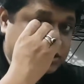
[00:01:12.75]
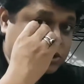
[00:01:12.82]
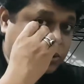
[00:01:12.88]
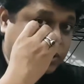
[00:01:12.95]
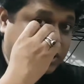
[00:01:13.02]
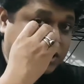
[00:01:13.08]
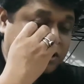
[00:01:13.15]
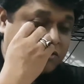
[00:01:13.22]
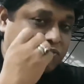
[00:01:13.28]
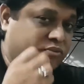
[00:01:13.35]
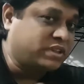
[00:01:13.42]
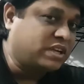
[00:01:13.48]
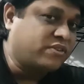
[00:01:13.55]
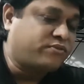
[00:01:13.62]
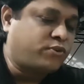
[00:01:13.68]
So
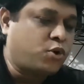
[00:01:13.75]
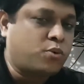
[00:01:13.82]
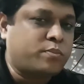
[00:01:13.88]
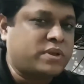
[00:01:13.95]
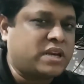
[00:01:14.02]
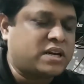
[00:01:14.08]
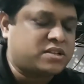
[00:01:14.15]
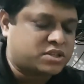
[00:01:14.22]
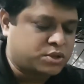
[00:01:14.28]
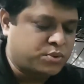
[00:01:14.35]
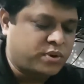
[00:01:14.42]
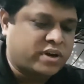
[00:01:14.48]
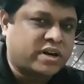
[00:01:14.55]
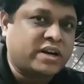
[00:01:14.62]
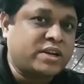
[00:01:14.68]
within a few minutes
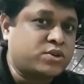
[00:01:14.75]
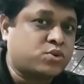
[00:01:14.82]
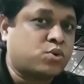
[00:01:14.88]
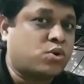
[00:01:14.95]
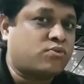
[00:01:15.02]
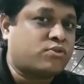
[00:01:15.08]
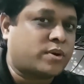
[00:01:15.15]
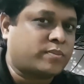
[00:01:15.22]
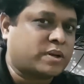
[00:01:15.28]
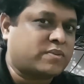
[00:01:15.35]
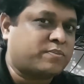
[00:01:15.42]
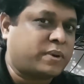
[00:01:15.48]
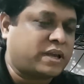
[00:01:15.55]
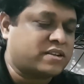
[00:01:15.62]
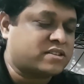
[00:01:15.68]
you are ready to go from that
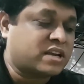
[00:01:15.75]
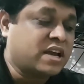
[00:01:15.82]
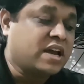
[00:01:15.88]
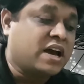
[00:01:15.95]
place.